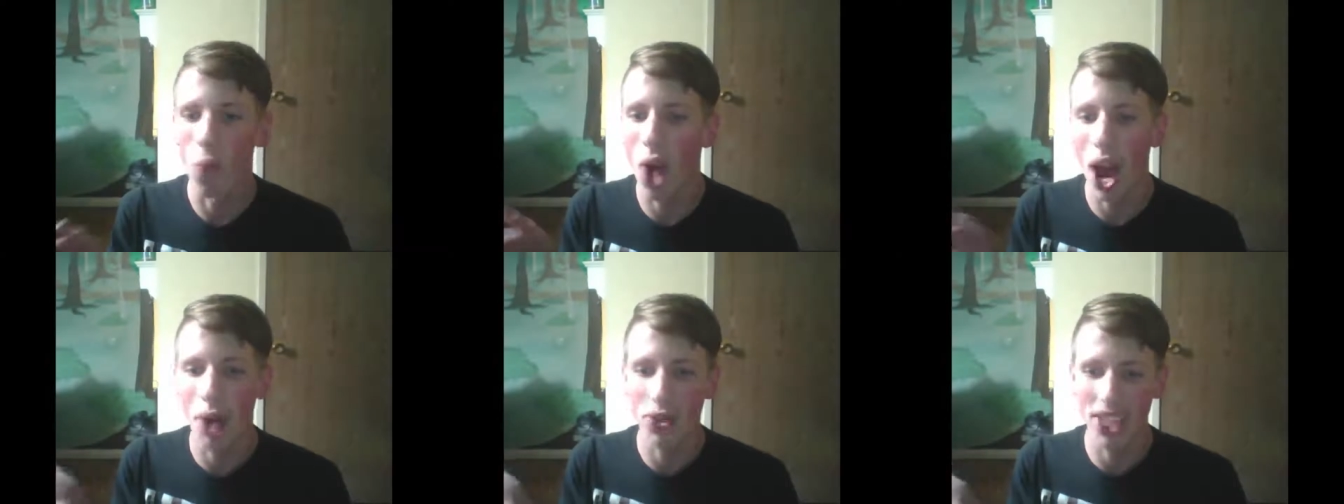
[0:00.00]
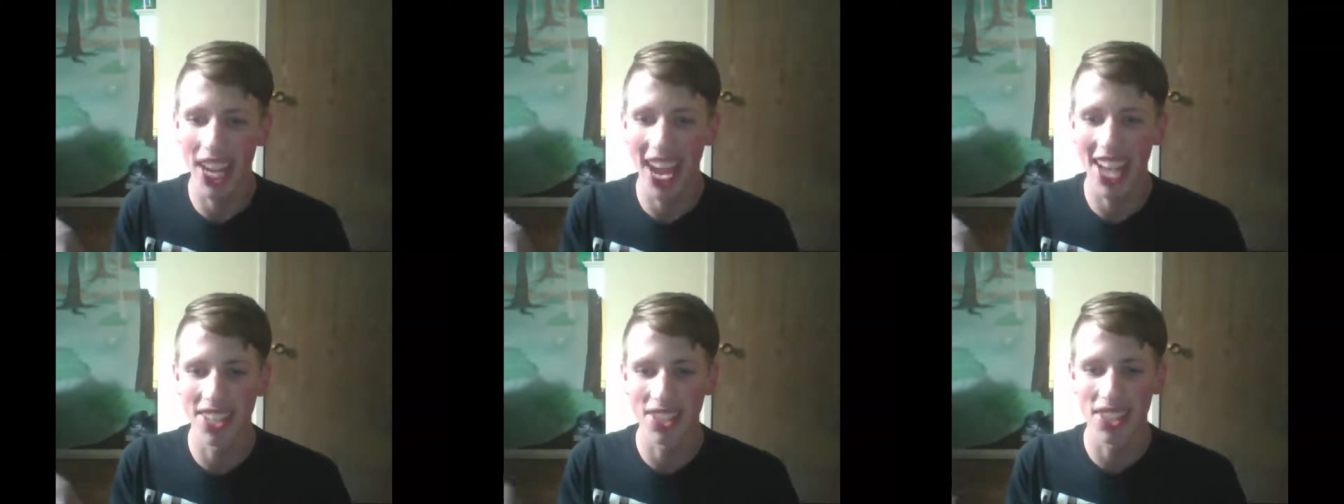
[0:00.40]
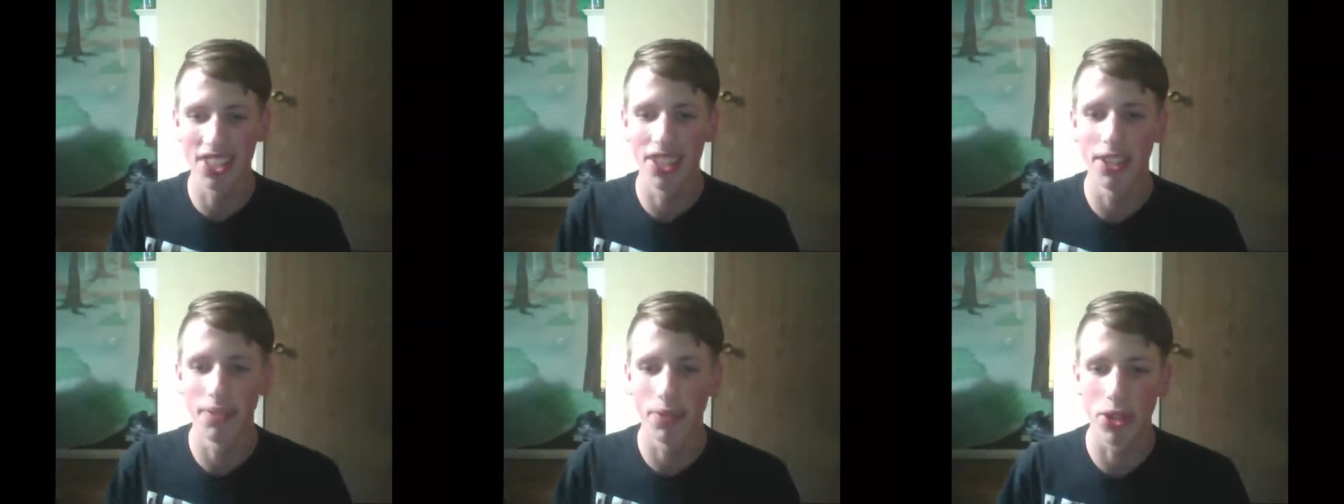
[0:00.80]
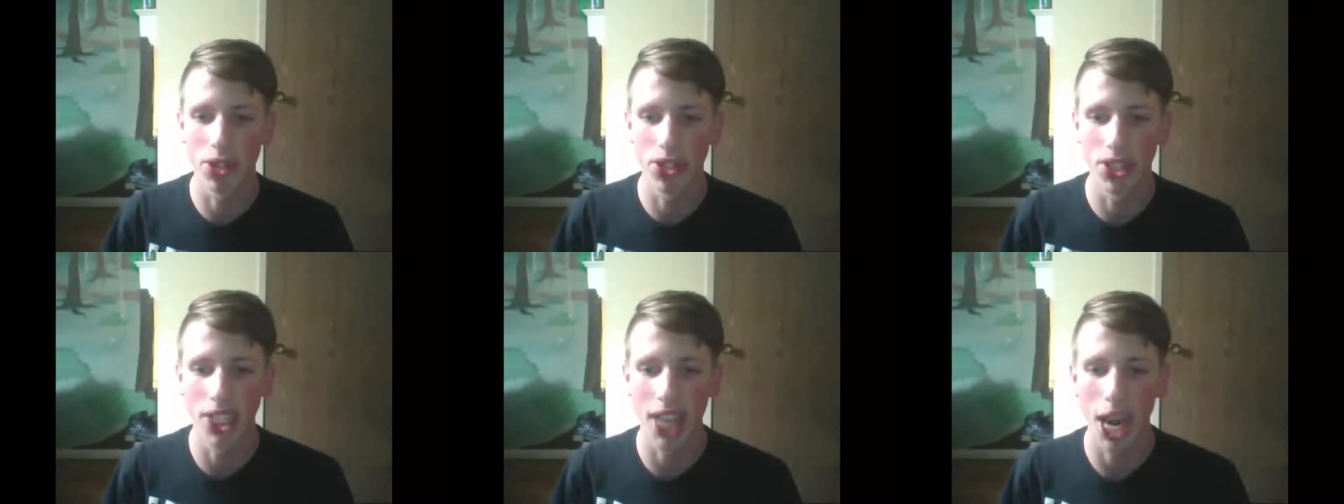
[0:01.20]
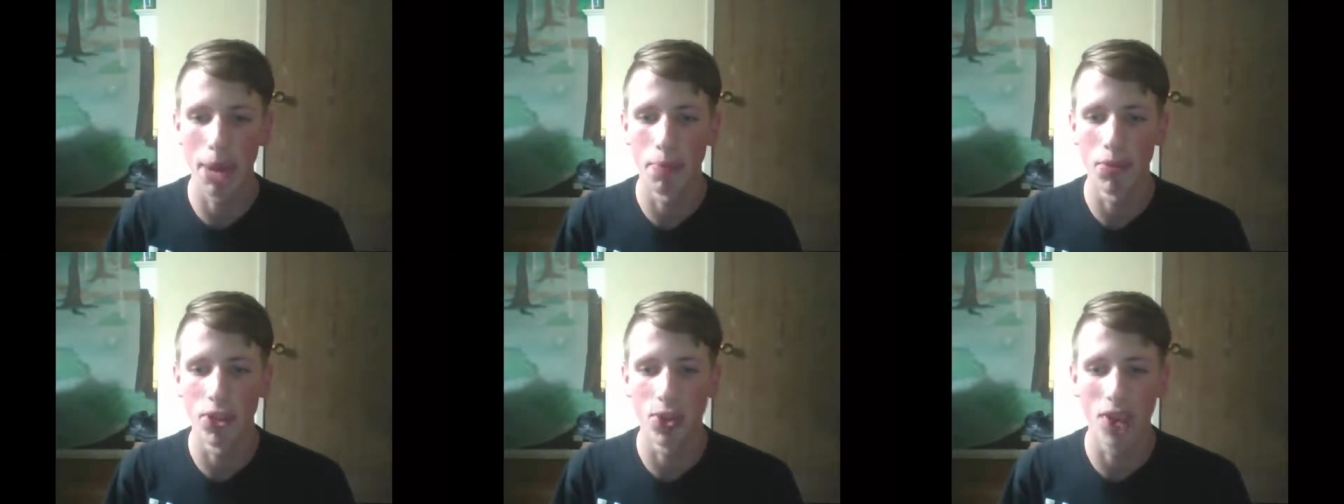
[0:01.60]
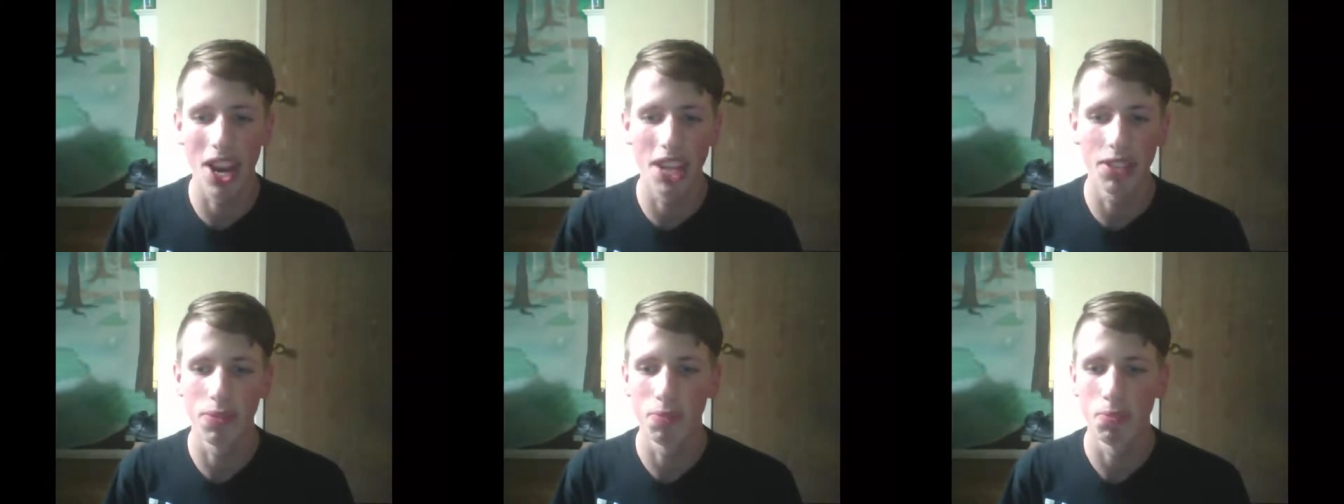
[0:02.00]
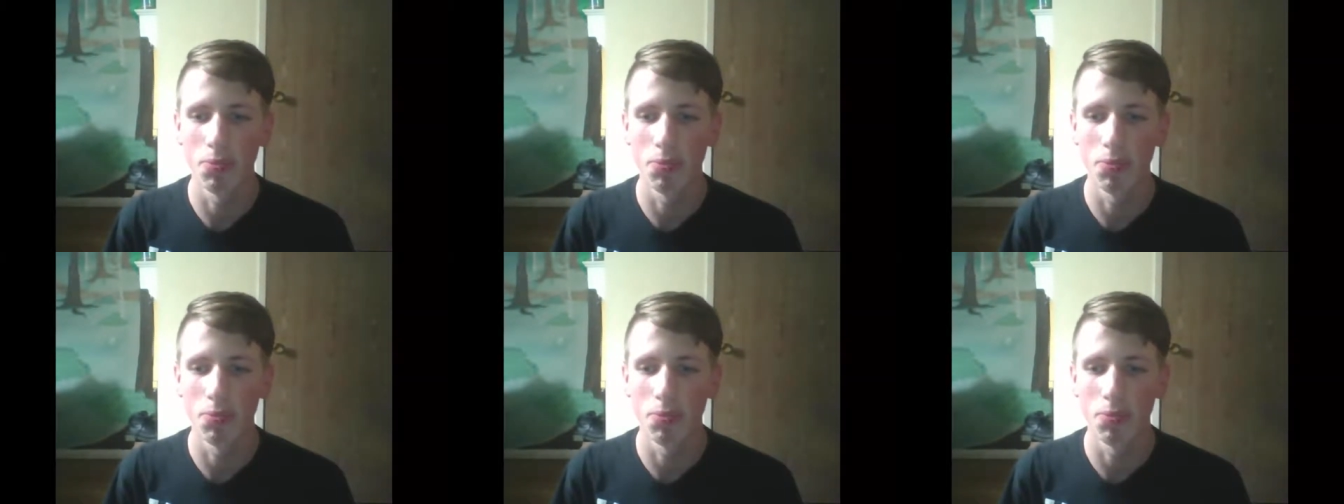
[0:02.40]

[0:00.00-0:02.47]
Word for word: Why was I asked it the first time? Do you guys.